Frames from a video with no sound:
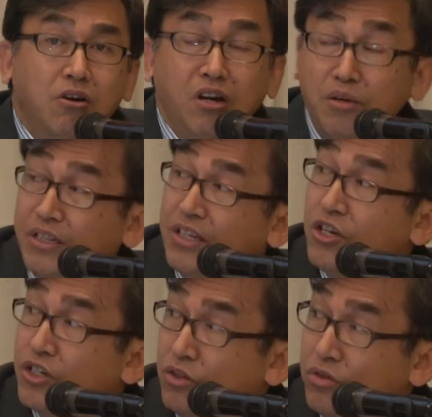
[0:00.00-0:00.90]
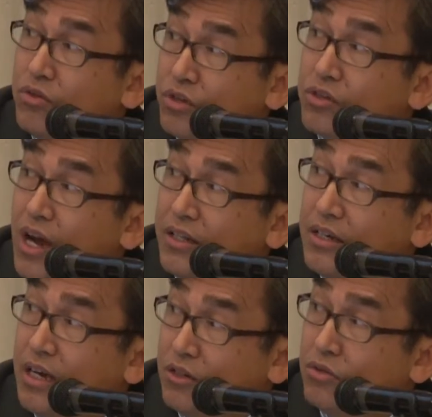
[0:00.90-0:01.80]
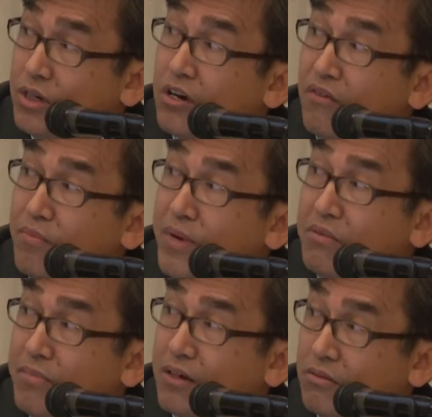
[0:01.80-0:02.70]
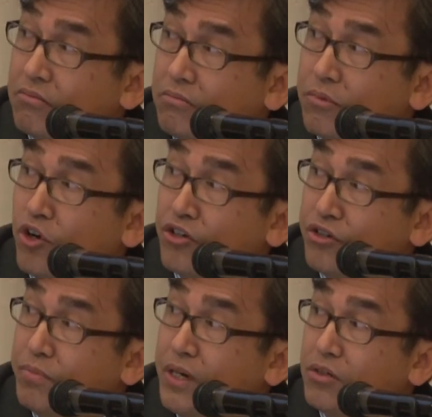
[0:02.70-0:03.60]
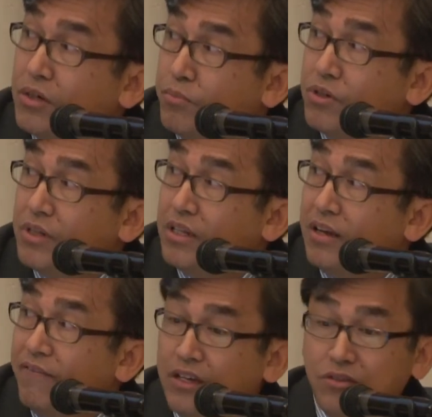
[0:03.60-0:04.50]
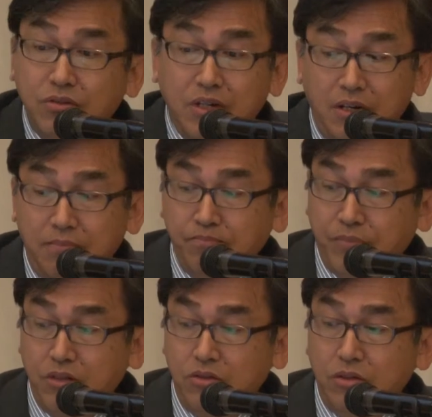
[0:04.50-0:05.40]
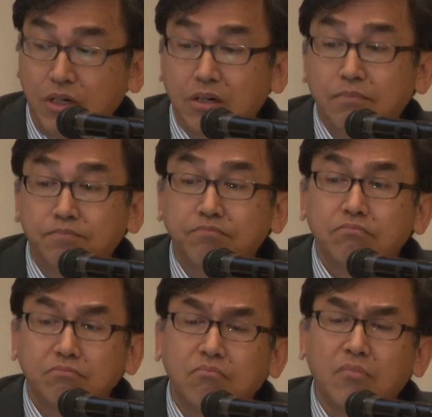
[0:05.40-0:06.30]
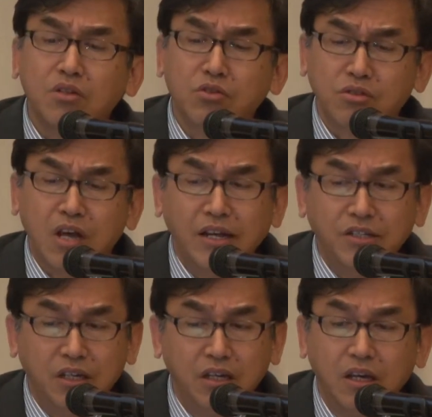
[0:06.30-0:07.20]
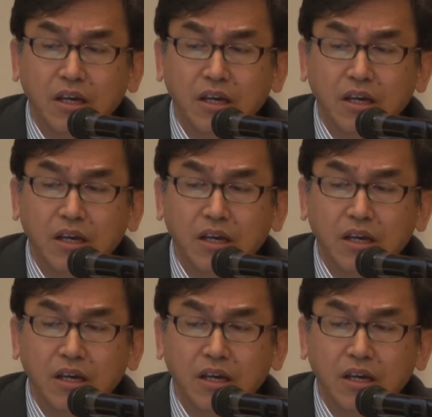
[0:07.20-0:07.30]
or limitation to the society and to the government, but contribute positively to the society.